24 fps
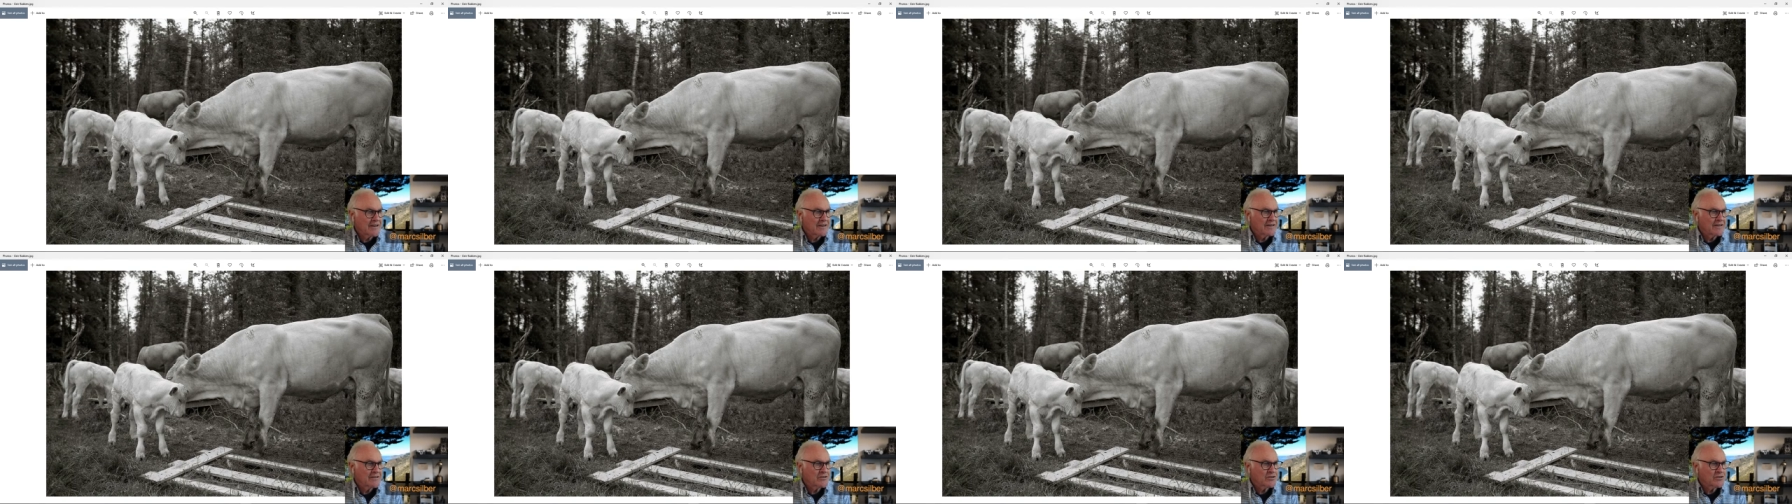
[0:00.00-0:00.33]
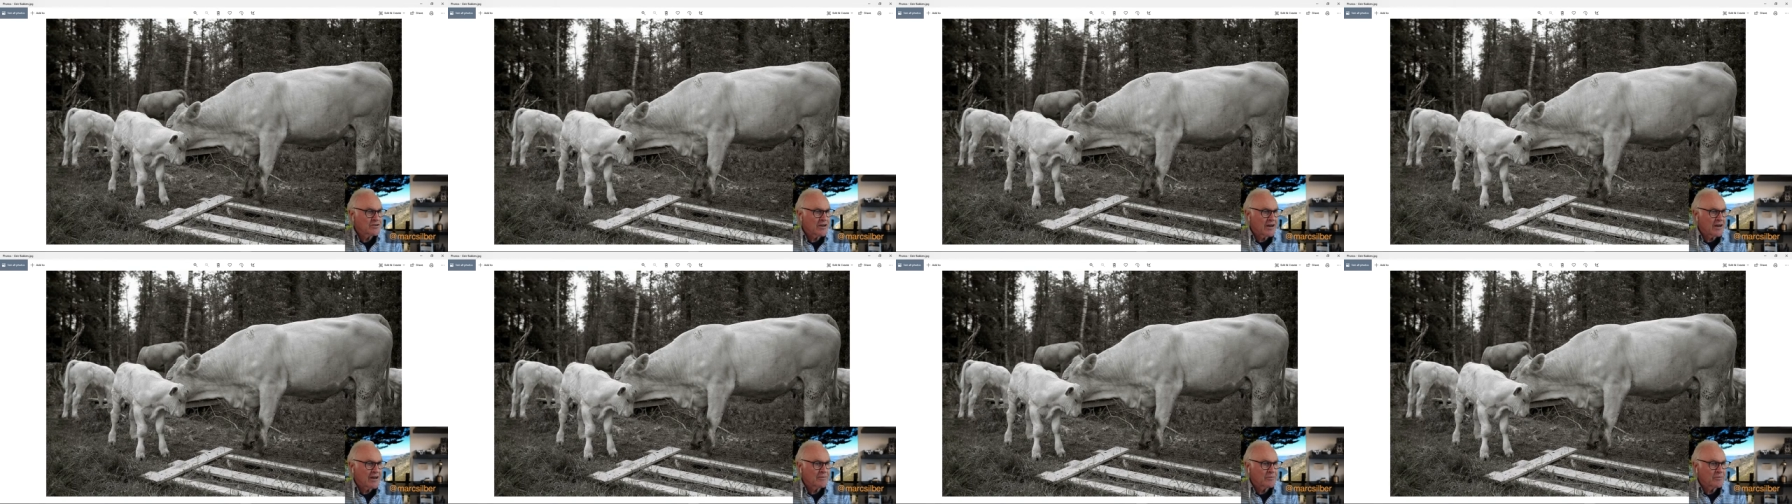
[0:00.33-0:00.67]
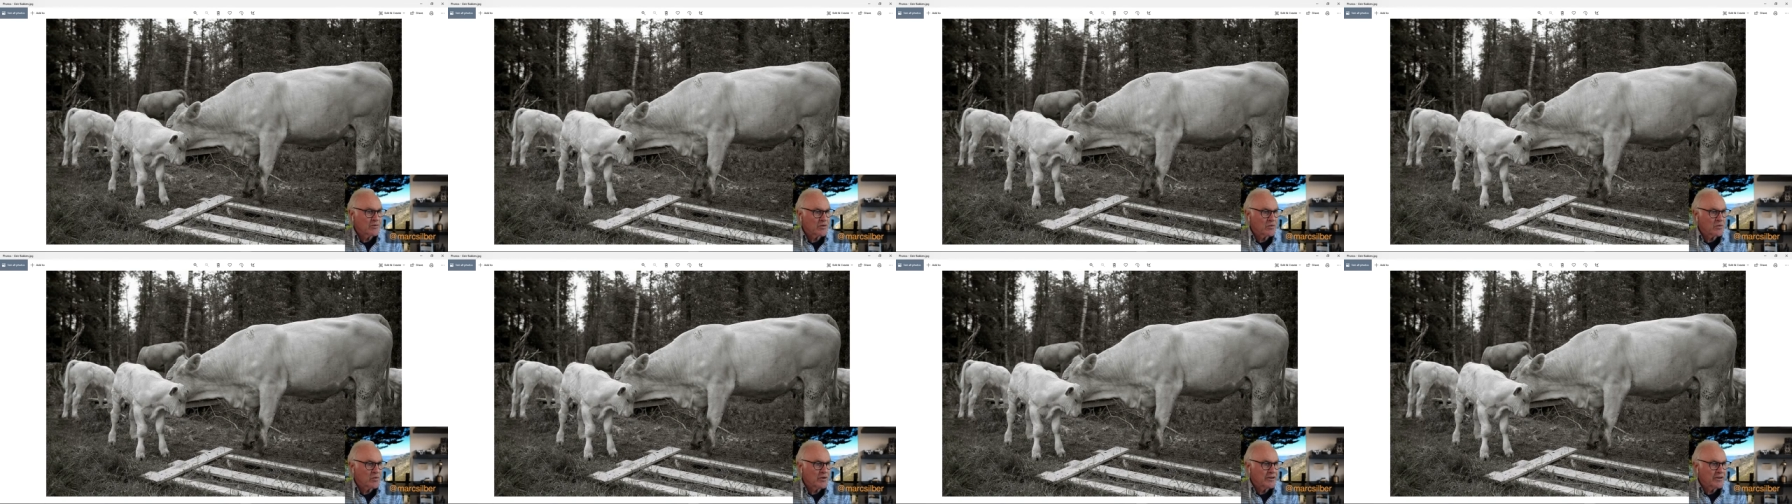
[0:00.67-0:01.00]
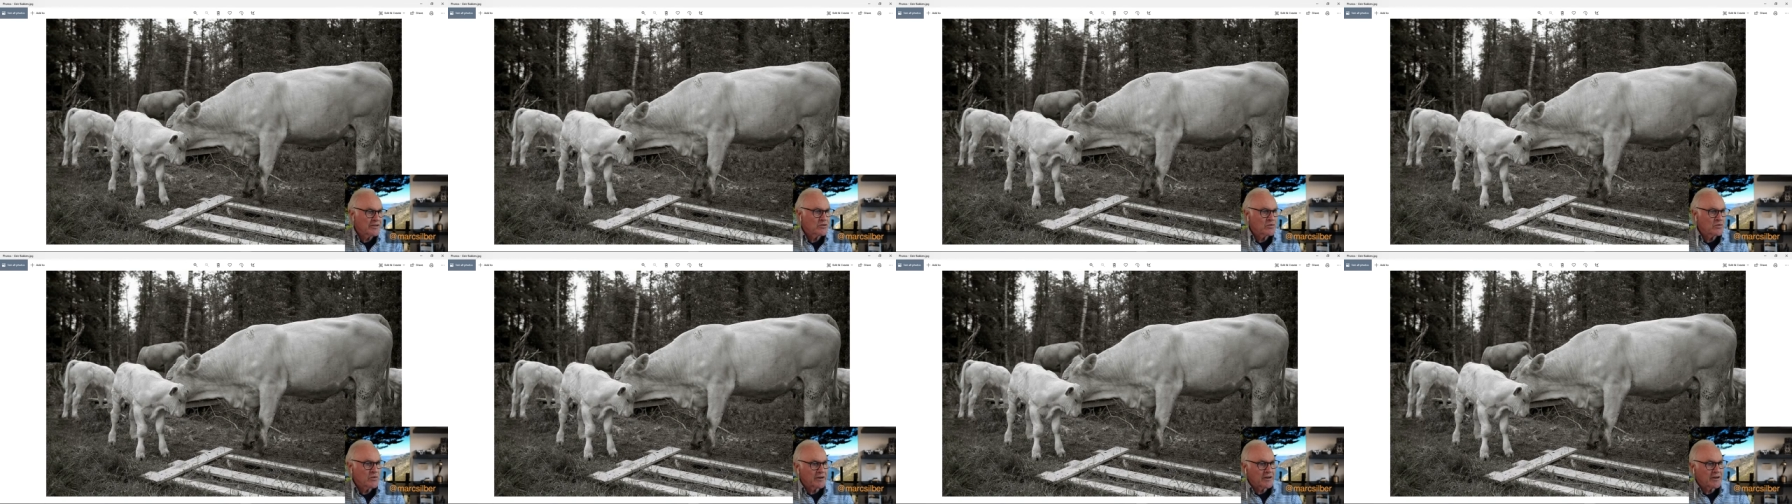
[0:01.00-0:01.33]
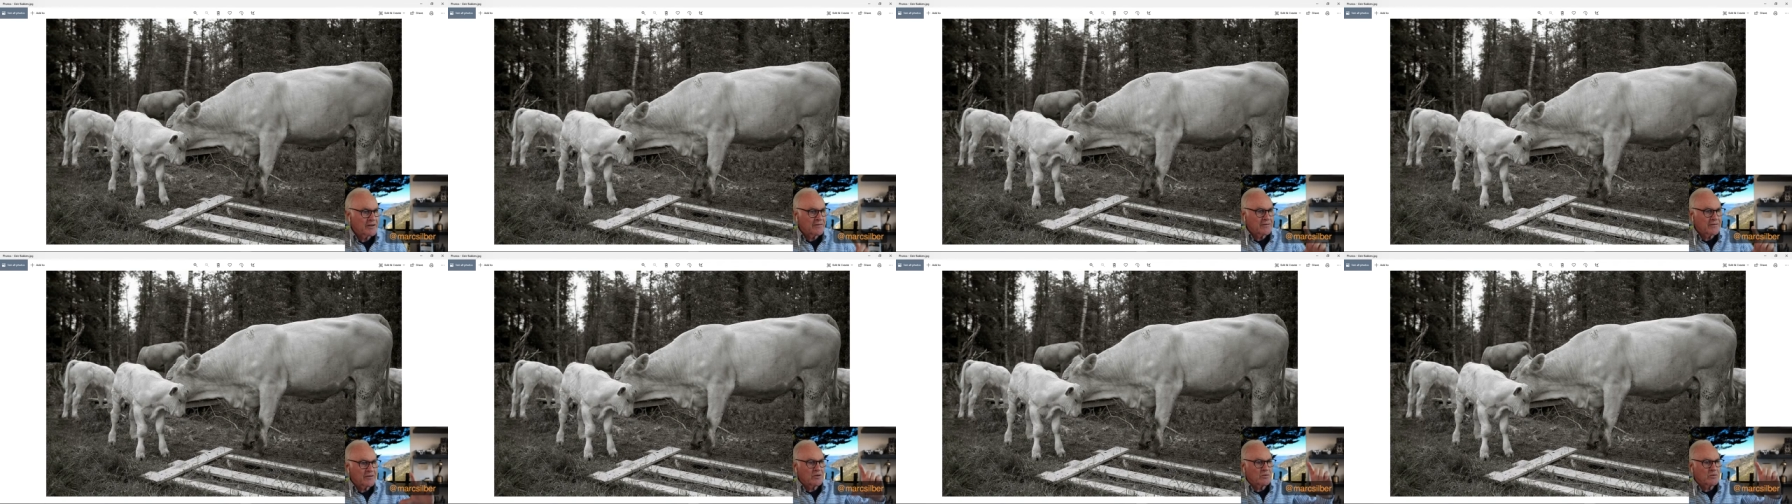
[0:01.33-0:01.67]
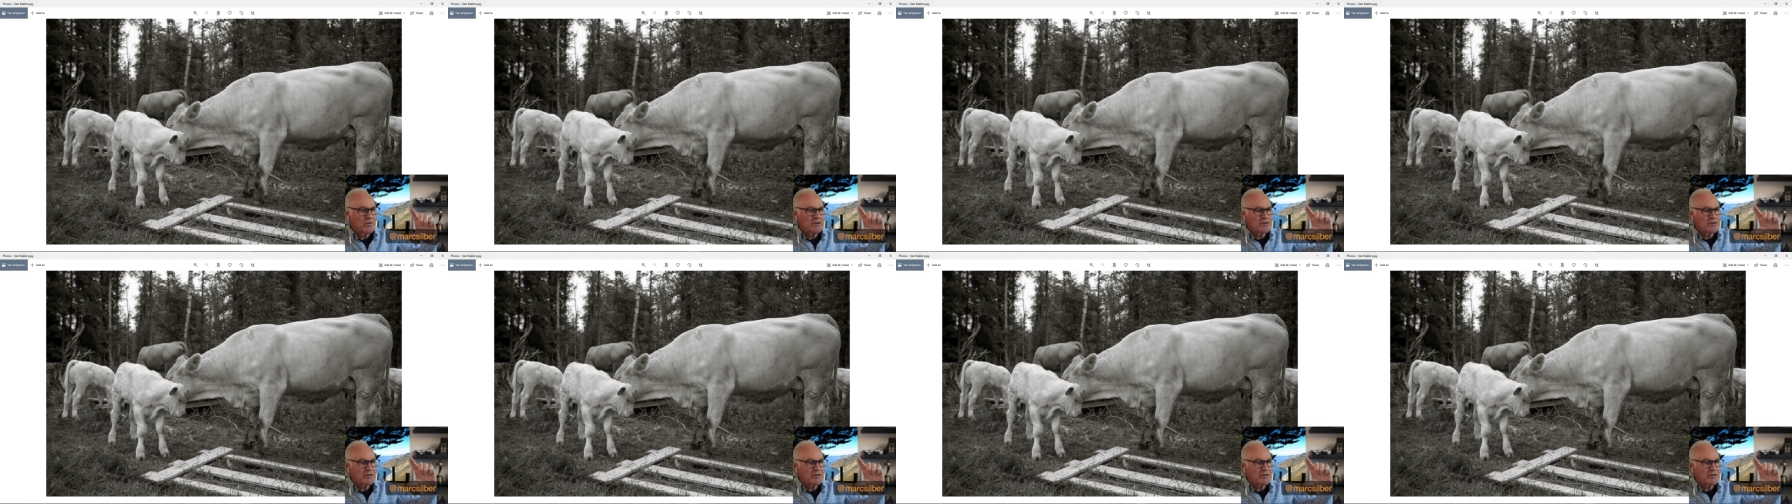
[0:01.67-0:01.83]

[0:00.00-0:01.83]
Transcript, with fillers: and it's shot with 120 film,